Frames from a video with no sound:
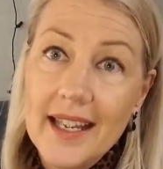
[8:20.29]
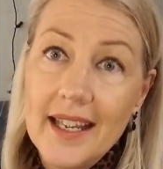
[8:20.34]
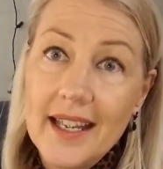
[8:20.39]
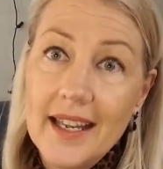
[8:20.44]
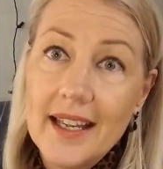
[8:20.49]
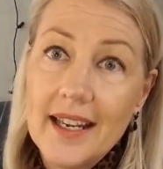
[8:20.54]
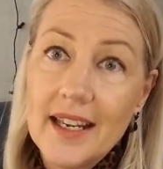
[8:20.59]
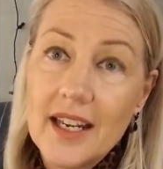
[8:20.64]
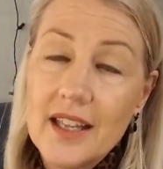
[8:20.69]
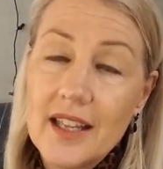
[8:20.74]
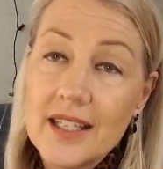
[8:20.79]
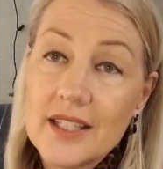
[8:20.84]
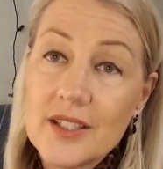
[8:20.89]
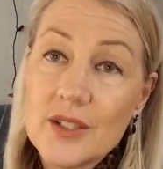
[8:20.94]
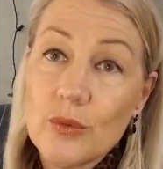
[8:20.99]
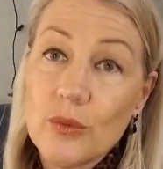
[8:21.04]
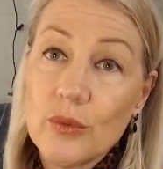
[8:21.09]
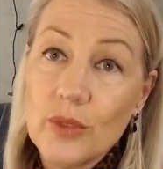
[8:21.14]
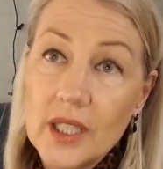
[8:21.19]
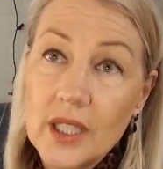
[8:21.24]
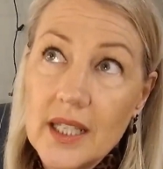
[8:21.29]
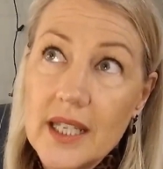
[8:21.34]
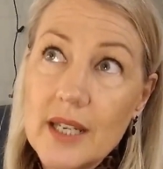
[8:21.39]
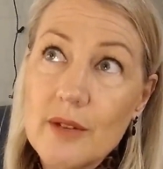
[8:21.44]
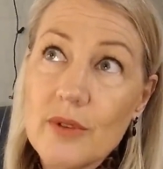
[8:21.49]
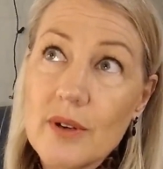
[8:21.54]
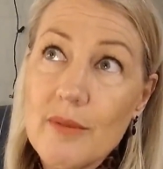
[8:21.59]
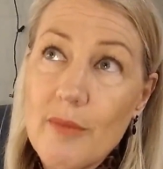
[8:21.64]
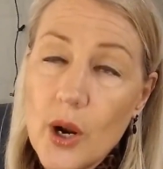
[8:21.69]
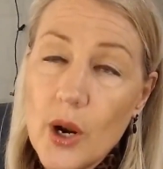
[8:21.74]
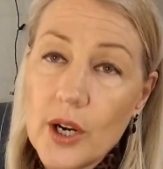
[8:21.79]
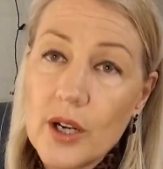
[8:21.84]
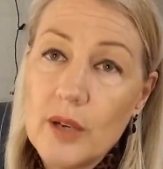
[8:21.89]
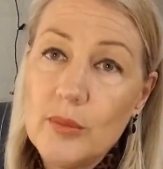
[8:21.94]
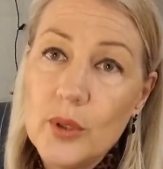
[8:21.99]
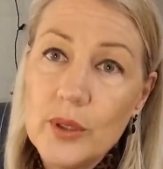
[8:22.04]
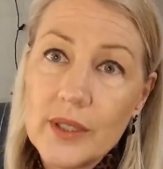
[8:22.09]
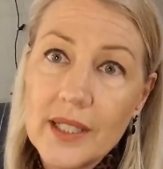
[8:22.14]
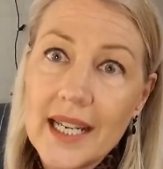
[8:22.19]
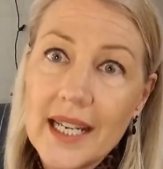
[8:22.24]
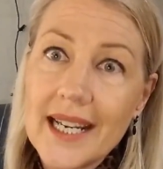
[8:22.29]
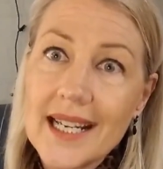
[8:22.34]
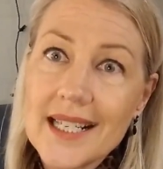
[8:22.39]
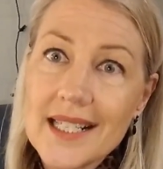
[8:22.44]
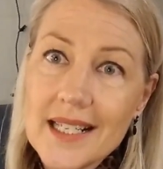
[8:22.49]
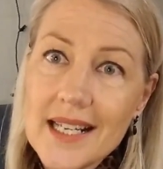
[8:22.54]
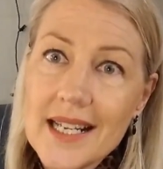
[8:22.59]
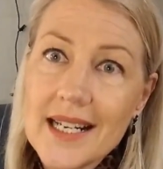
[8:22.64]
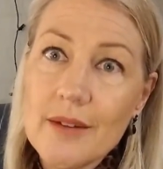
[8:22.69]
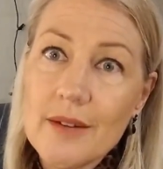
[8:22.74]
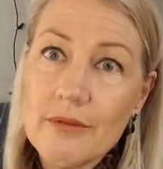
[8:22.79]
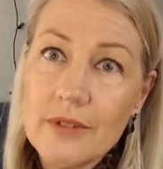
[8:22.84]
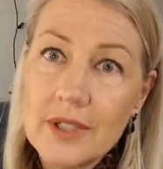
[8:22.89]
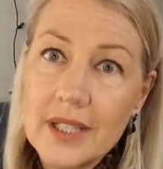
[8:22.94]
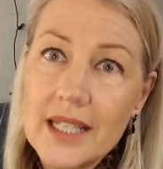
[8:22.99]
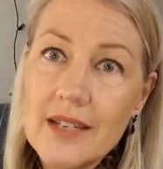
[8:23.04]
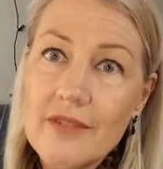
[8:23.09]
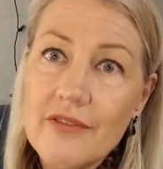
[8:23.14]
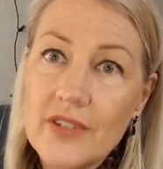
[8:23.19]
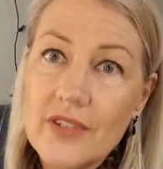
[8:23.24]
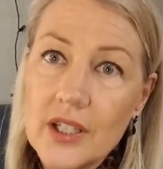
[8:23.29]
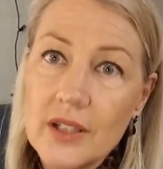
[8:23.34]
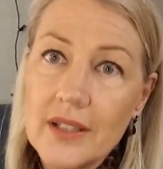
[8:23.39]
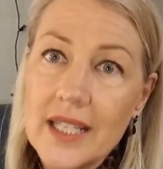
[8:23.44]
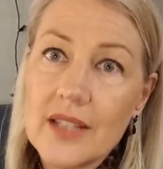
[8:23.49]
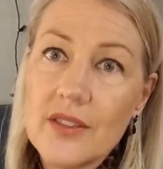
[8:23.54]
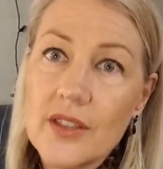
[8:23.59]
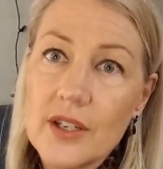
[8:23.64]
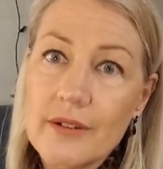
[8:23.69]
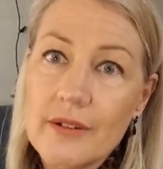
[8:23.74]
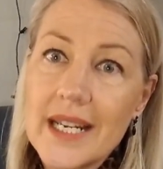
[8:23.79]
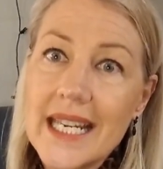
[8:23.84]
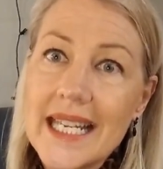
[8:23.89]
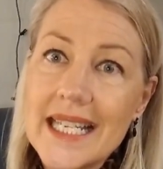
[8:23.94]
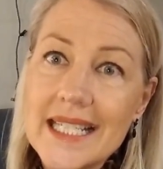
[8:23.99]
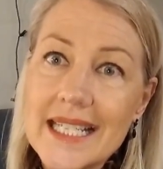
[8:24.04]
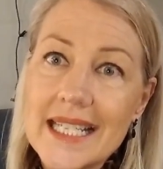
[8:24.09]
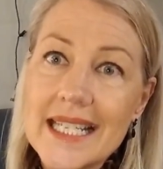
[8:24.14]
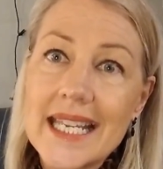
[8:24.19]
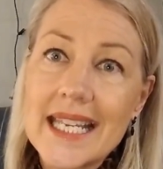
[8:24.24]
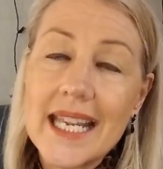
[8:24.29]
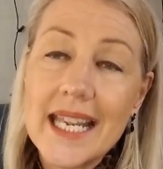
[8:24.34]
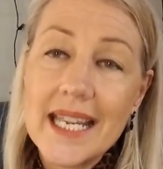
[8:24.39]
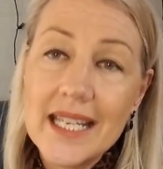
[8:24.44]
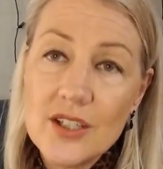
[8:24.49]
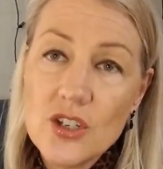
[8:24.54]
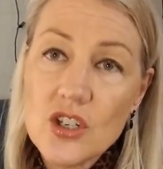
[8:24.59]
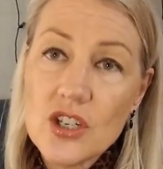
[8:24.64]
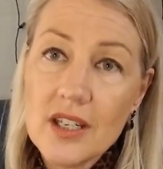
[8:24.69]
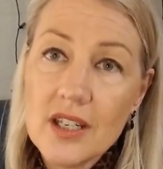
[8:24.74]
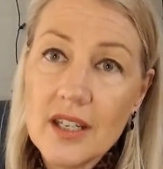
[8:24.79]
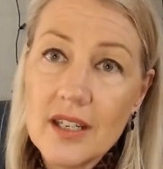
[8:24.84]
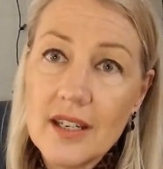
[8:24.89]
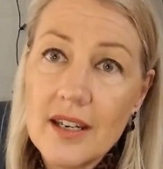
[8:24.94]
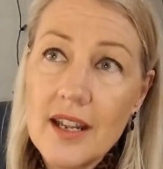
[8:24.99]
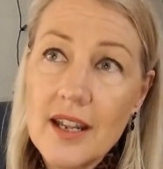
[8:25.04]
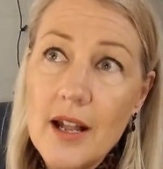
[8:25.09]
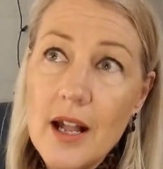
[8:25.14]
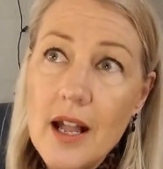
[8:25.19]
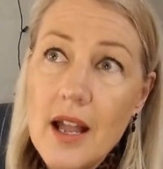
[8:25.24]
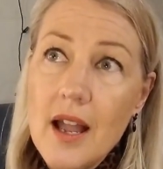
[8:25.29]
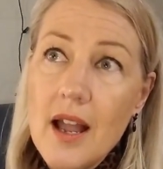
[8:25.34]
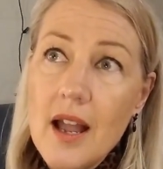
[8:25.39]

And it's really remarkable. And like I said, I really feel like they're an indication